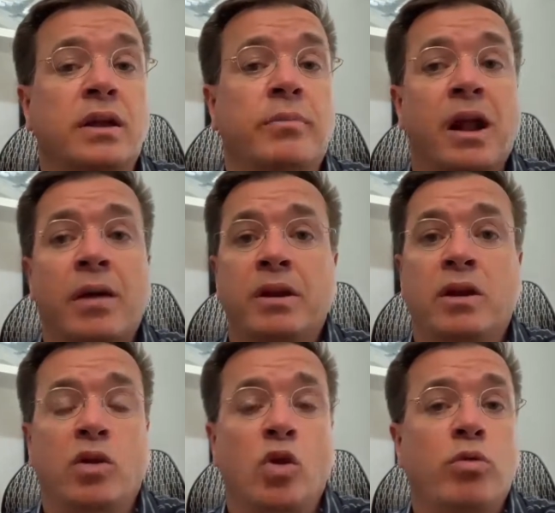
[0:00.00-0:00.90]
I'm in a
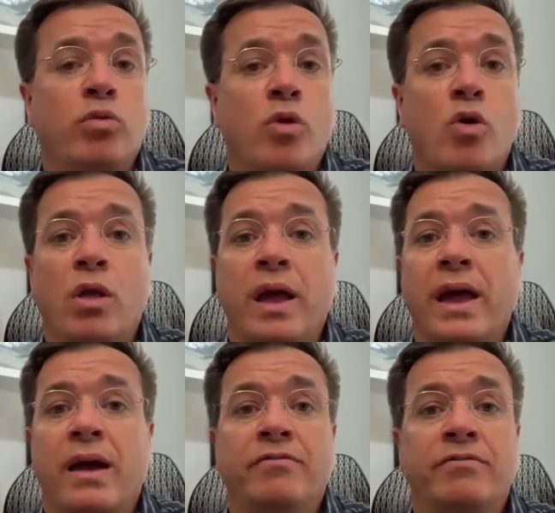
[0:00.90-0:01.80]
global role. I
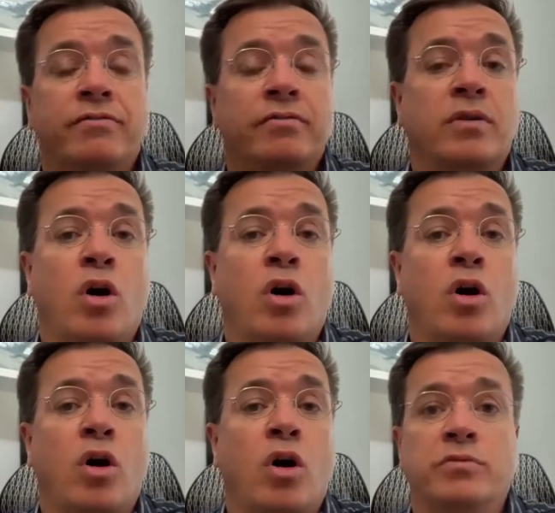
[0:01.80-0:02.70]
have
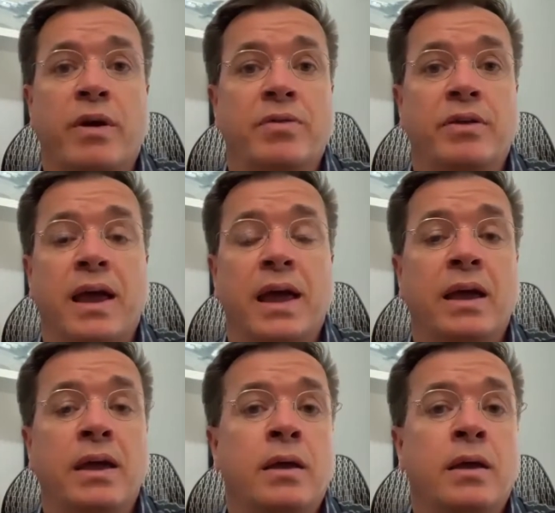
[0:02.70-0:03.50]
calls throughout the day,